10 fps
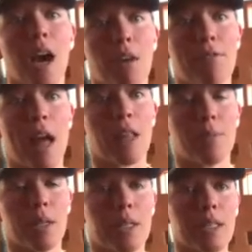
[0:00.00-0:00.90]

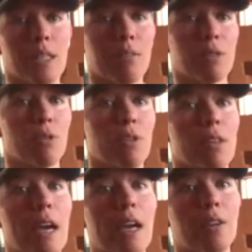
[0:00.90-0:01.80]
availability of
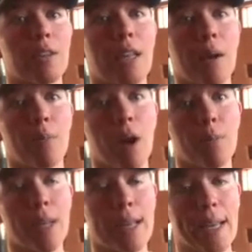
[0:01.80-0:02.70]
glutathione and that
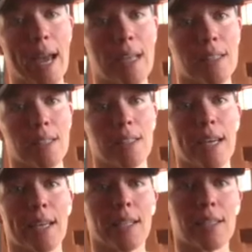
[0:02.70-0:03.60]
palmitic acid
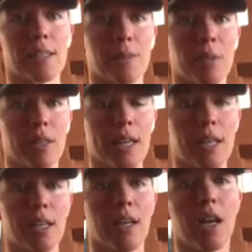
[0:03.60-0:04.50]
that gets
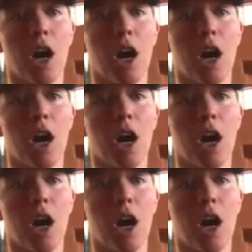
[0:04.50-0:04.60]
stimulated